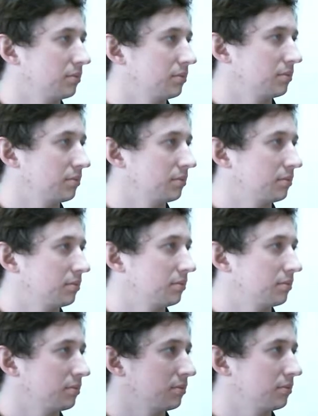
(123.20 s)

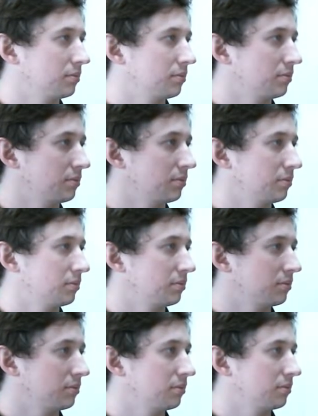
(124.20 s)

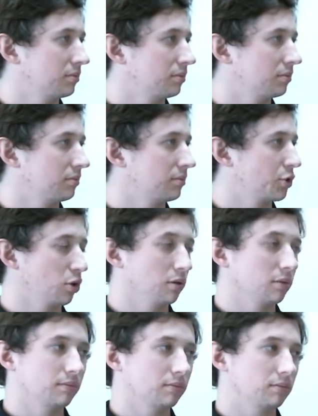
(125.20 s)

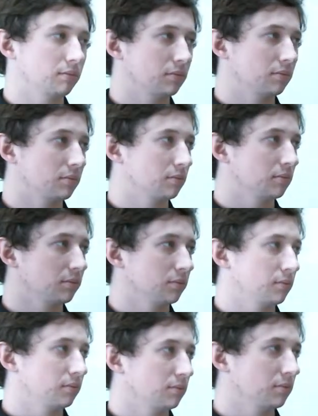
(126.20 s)

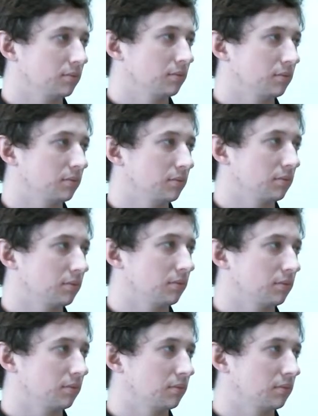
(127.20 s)

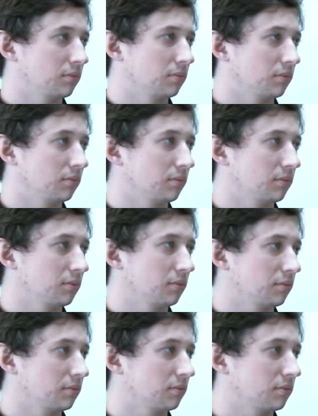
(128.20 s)

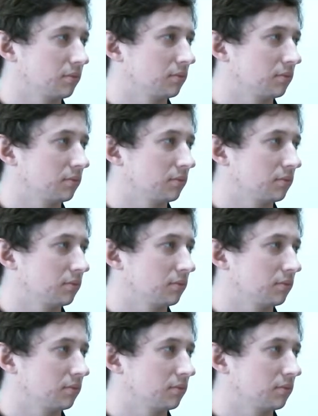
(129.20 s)
No words are spoken by the person on screen.